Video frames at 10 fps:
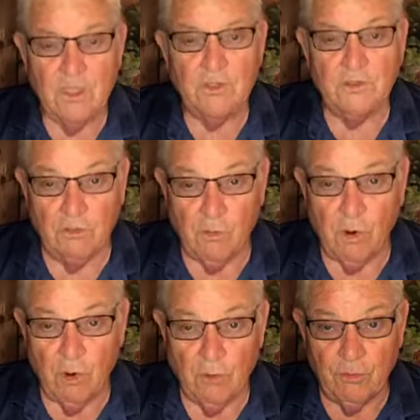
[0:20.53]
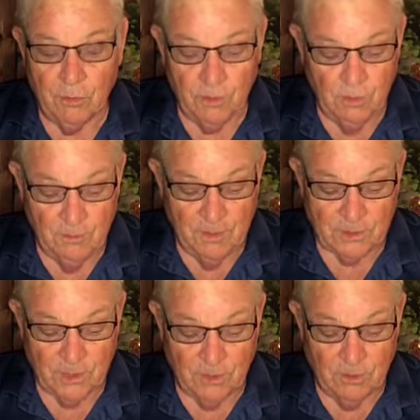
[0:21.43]
To grow, you
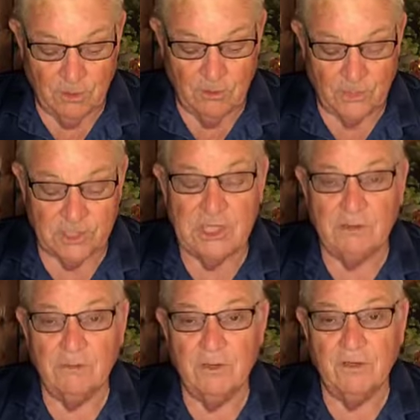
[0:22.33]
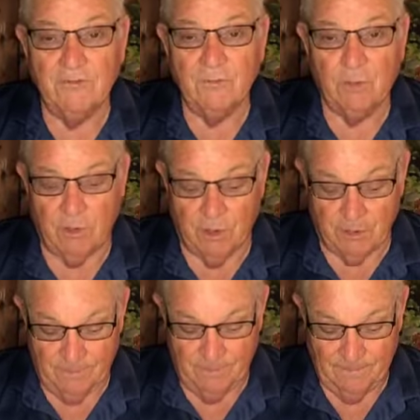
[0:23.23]
must learn the secret of
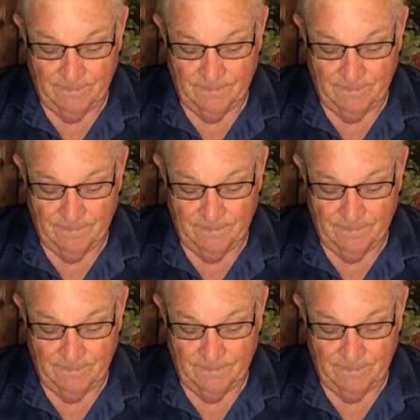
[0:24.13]
prayer.